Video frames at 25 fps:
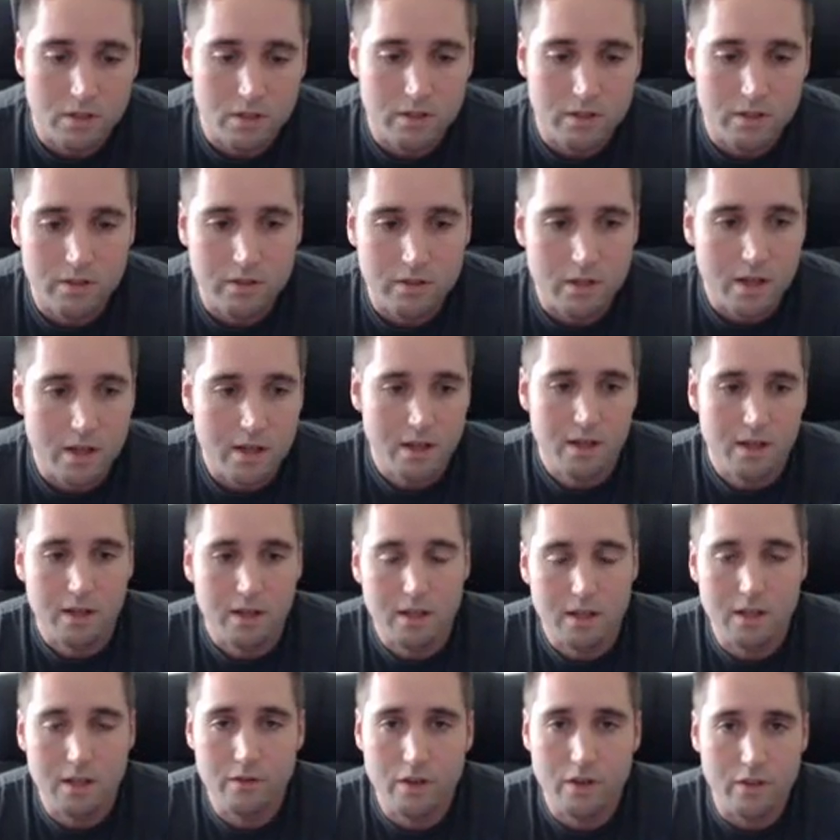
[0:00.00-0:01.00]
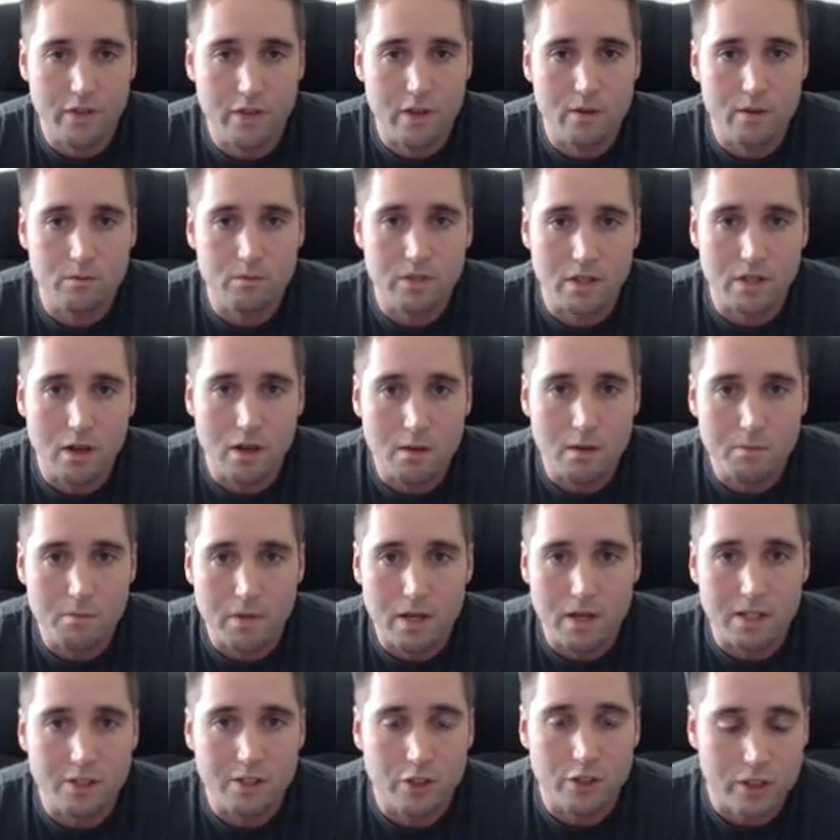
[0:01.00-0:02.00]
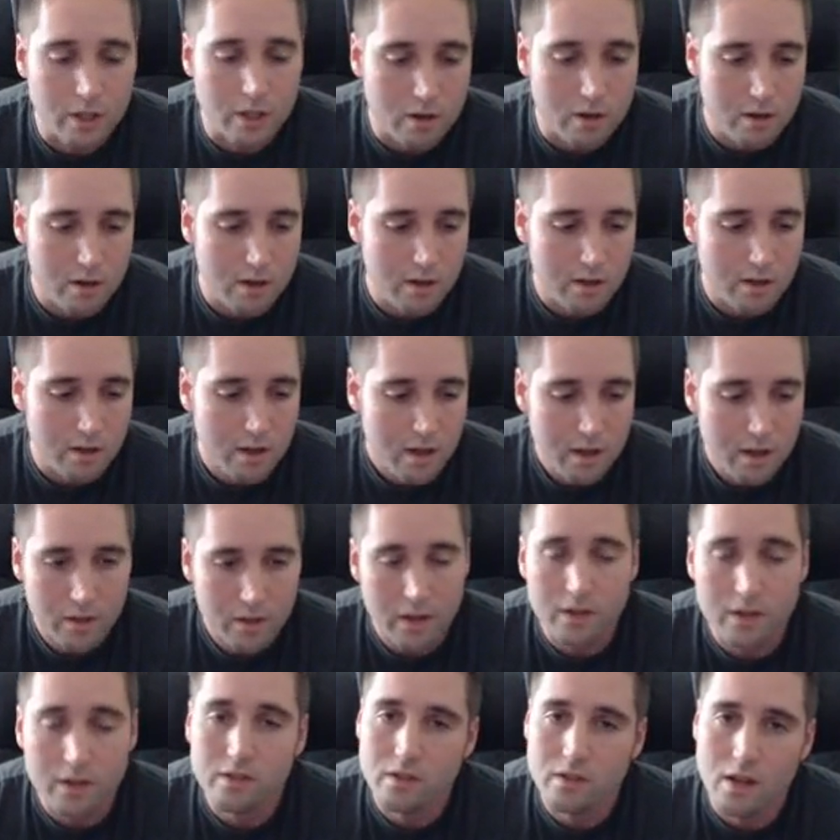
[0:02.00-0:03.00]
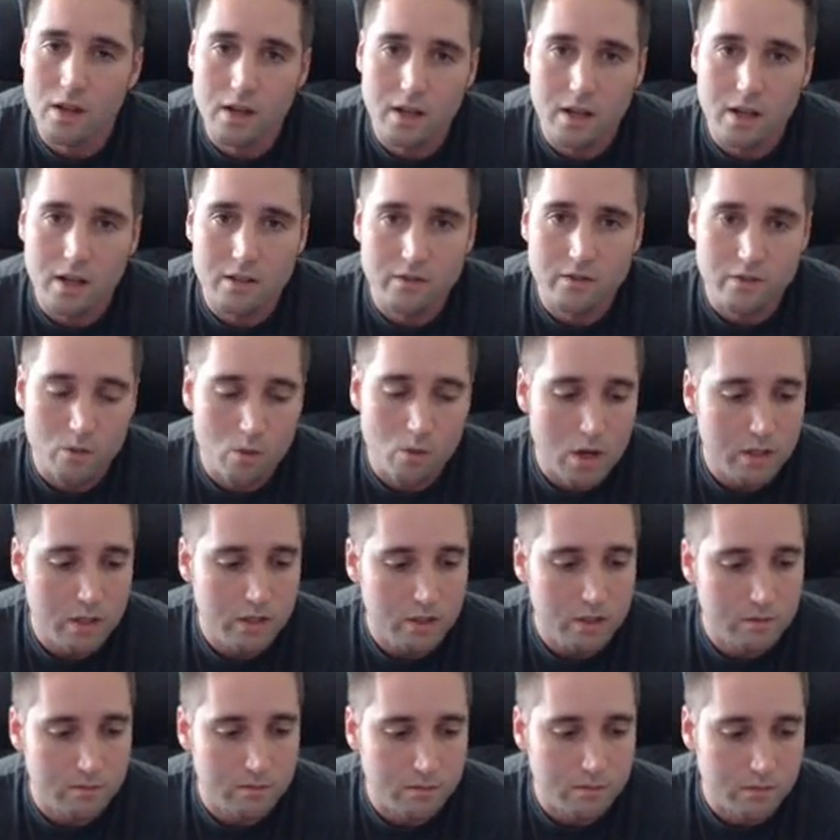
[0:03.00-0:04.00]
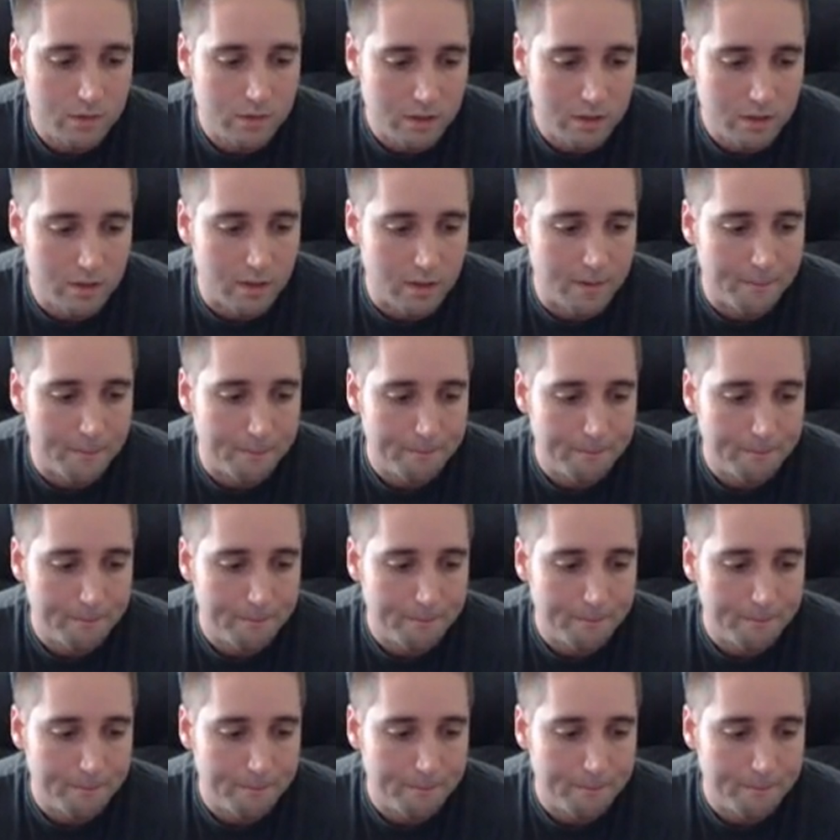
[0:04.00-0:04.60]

please give it a thumbs up and share it. Thanks a lot, guys, for watching. See ya.